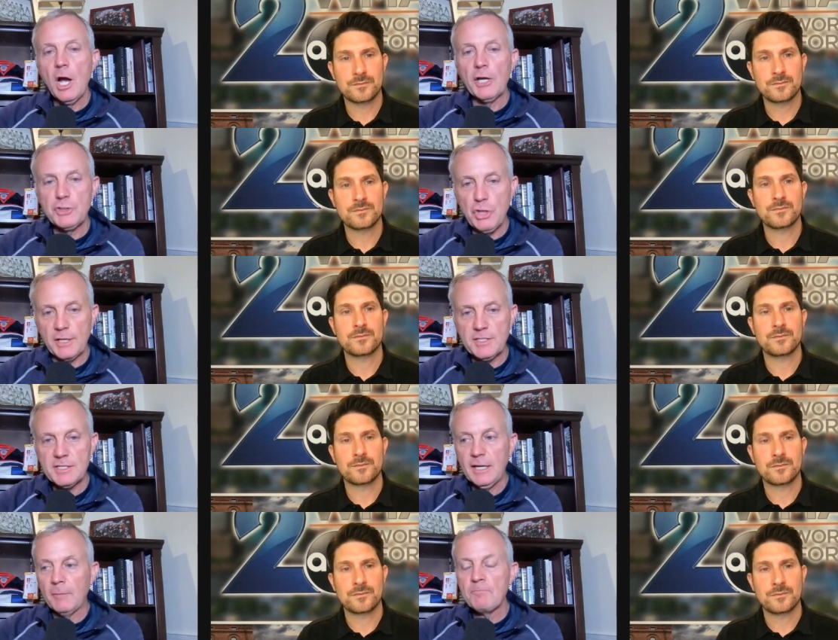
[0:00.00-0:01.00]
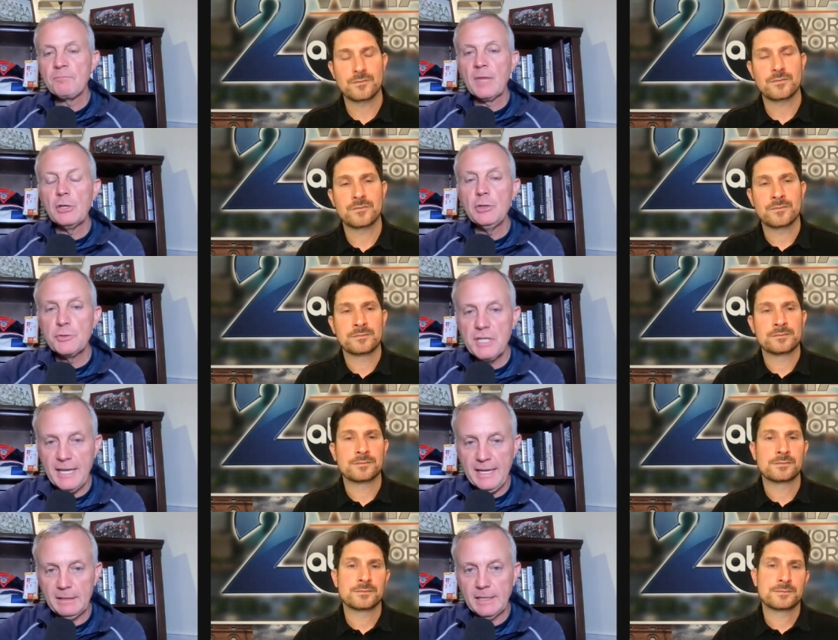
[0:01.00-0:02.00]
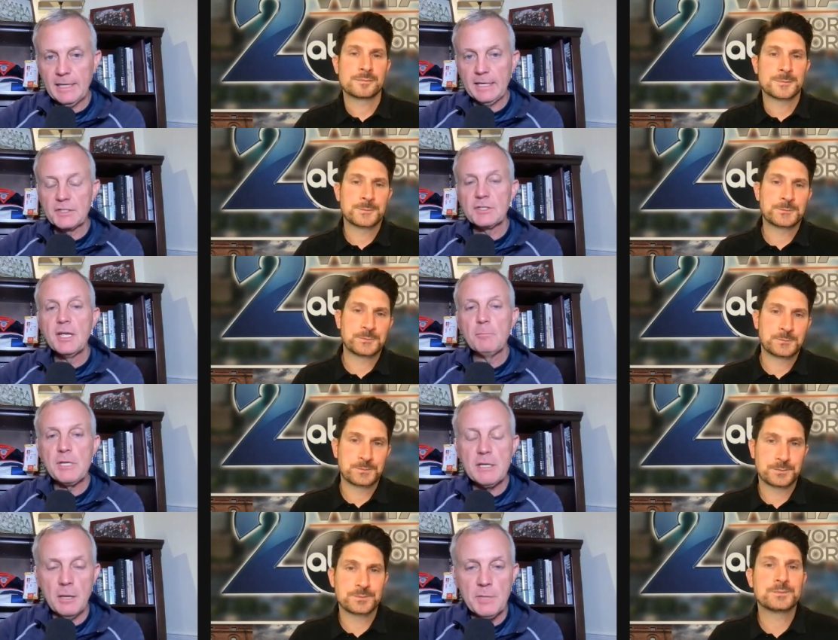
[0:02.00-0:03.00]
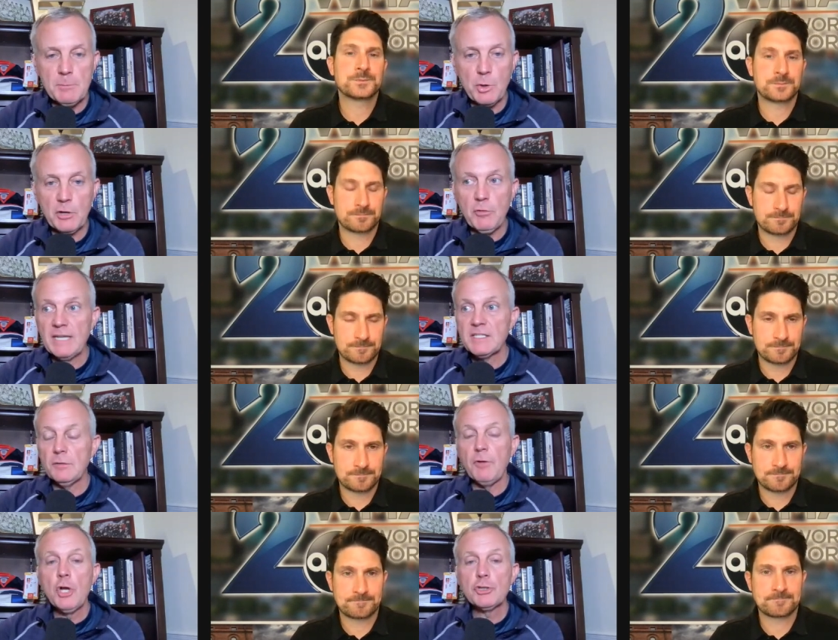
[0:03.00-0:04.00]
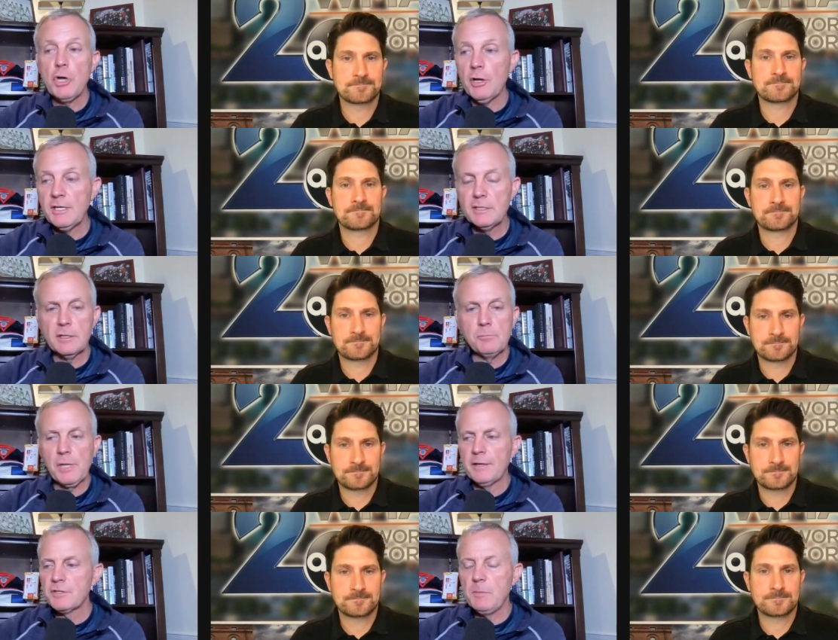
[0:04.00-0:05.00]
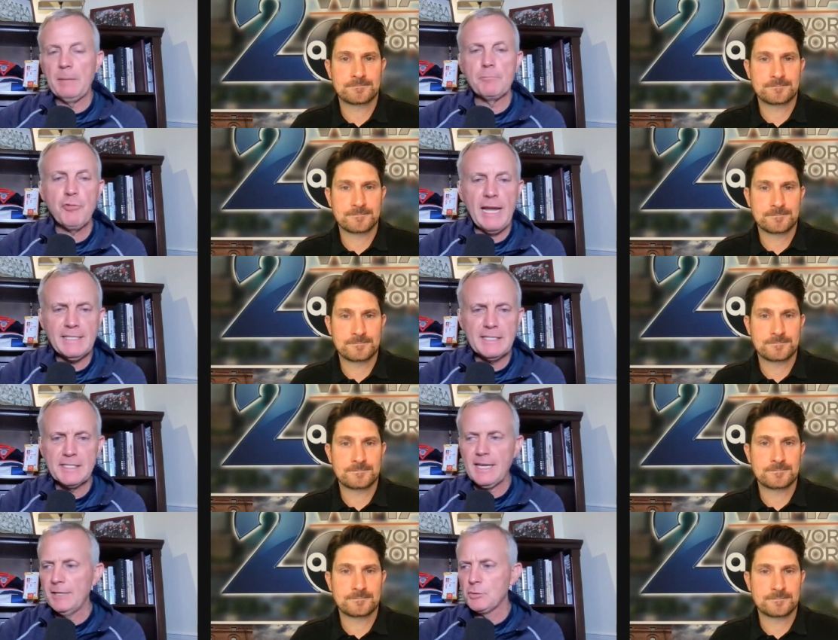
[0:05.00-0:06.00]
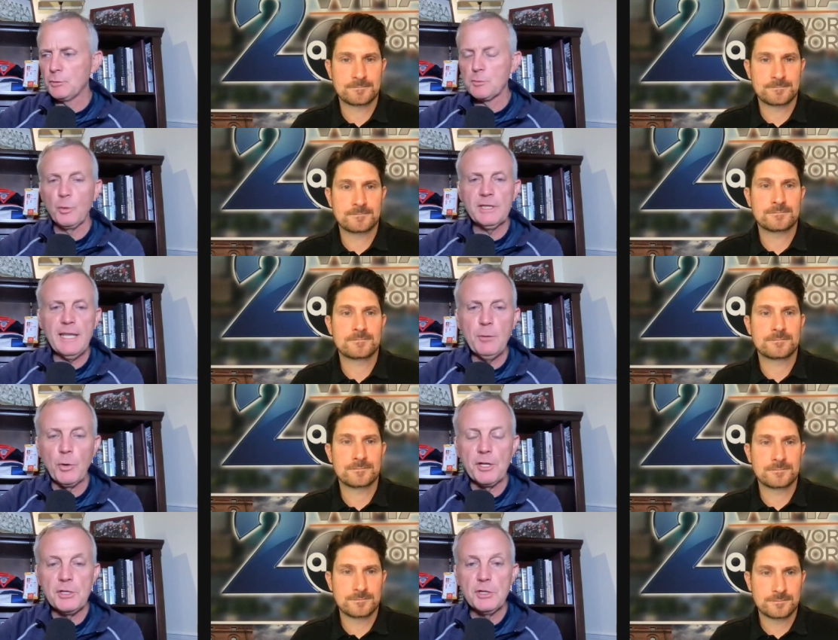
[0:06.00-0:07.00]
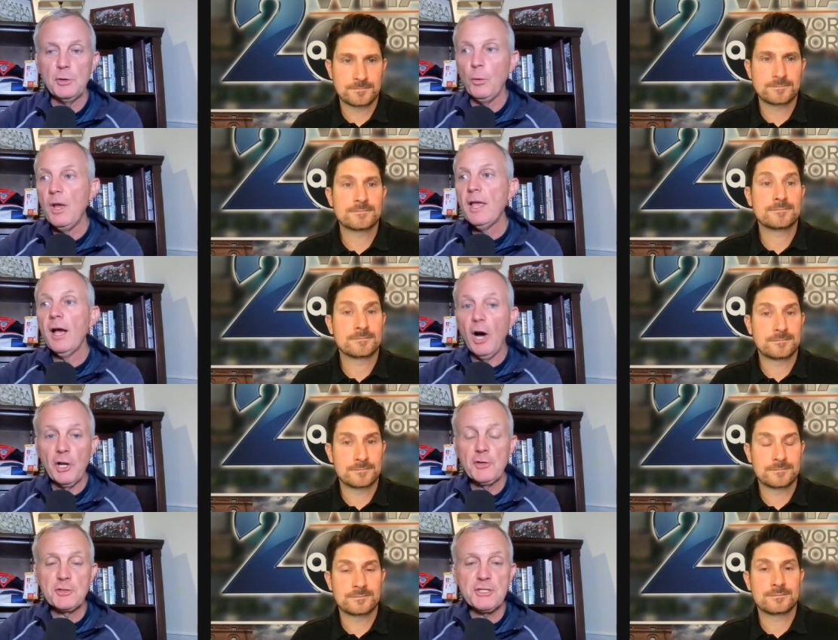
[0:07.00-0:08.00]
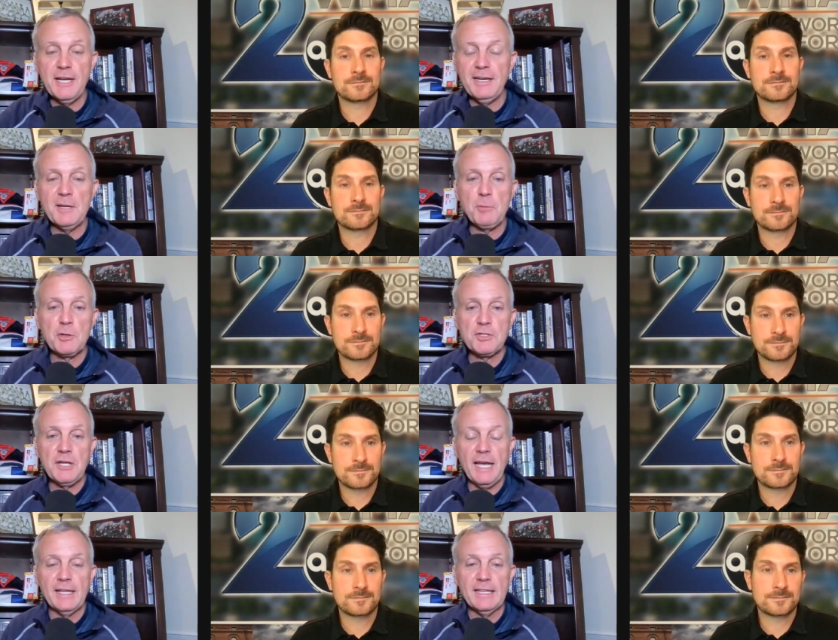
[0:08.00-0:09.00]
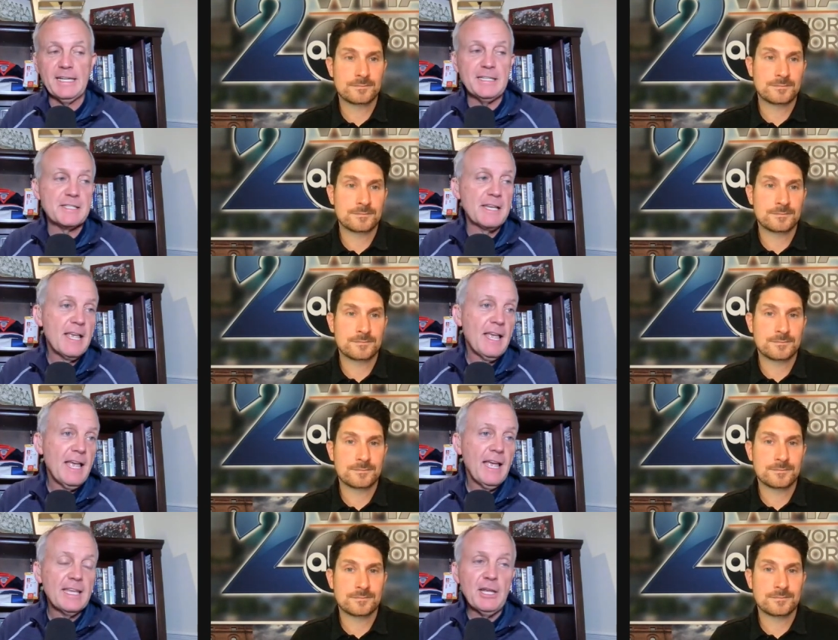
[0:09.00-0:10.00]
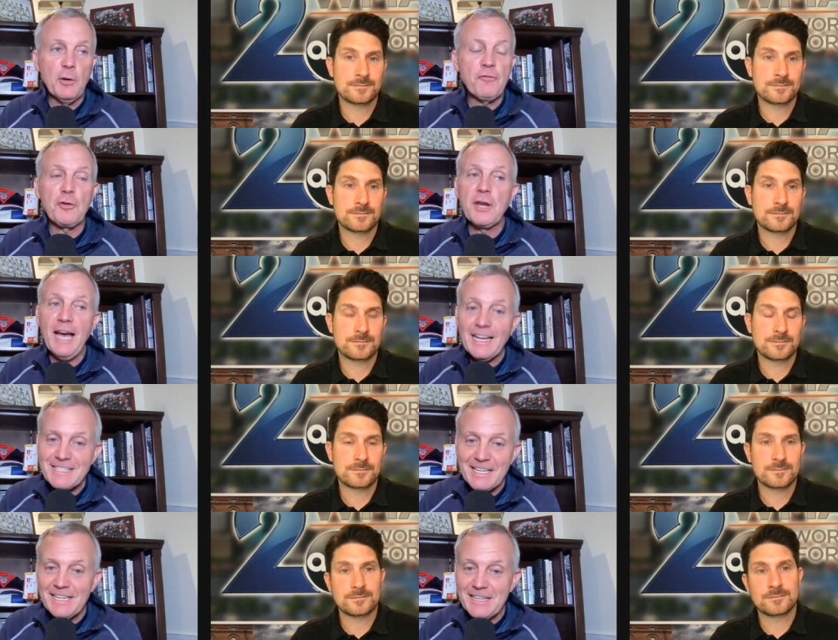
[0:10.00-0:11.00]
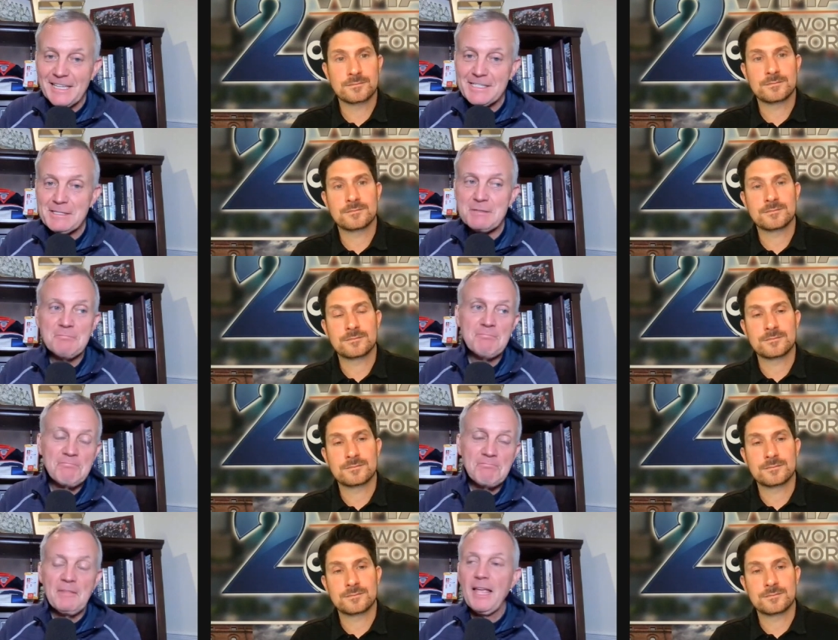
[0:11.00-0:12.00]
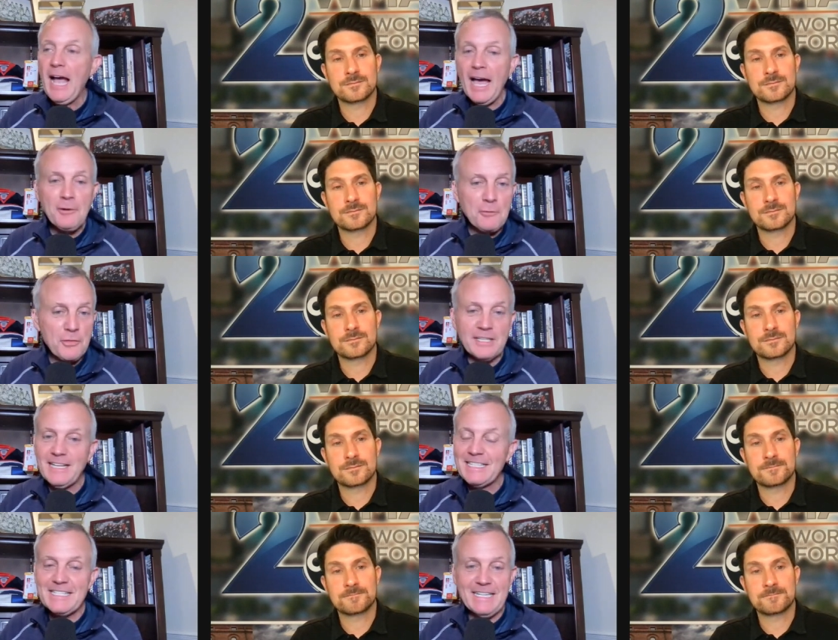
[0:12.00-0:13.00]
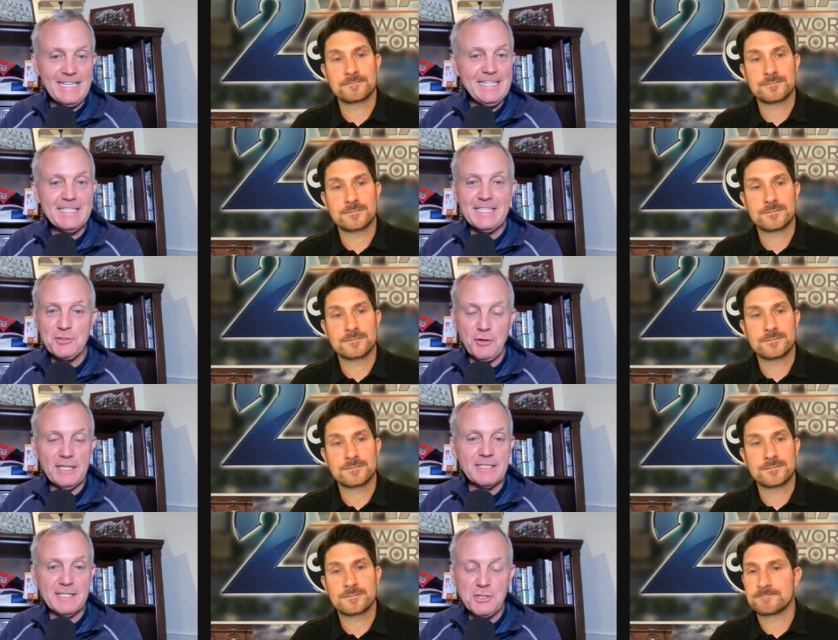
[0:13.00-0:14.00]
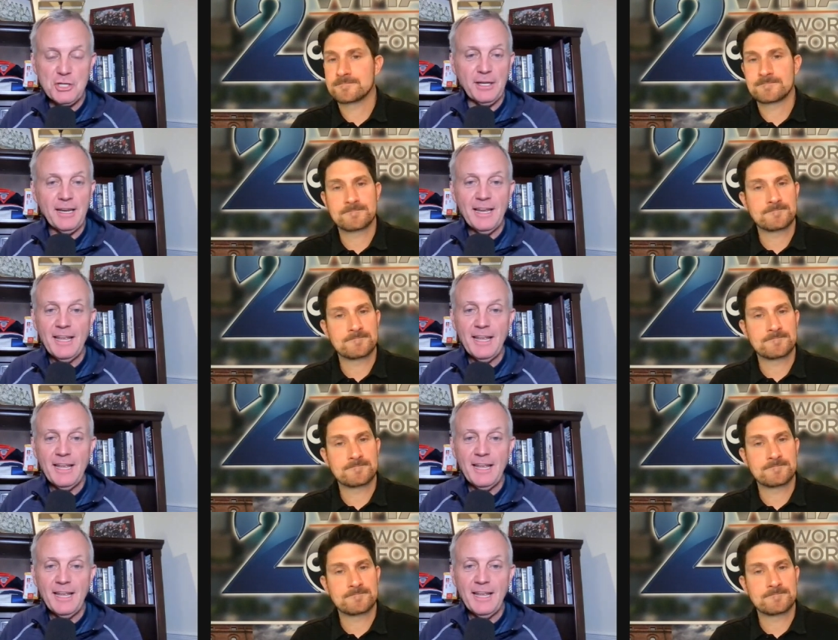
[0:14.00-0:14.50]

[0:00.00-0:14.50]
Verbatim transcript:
Speaker 1: adjusting, using analytics, becoming more aggressive, talking to the players about practice schedules, what they want to do, understanding personalities. You know, for guys like this, I don't think that's an easy transition,